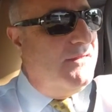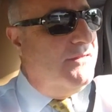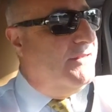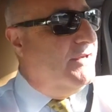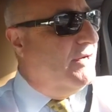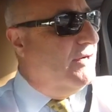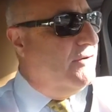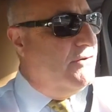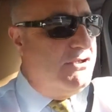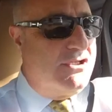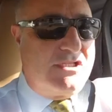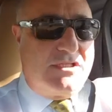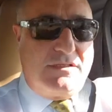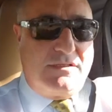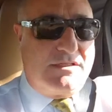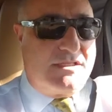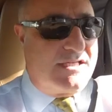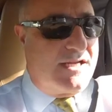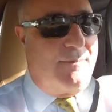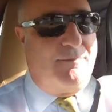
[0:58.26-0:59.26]
There's
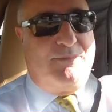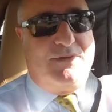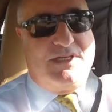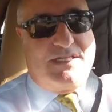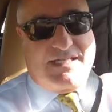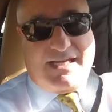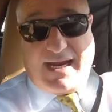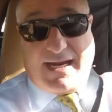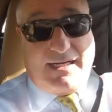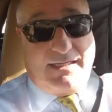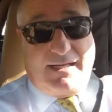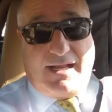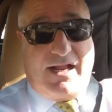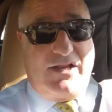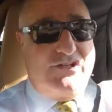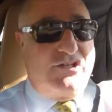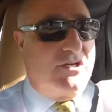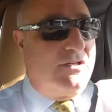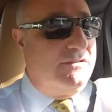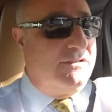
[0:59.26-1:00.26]
something
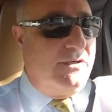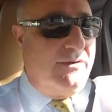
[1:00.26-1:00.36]
psychological,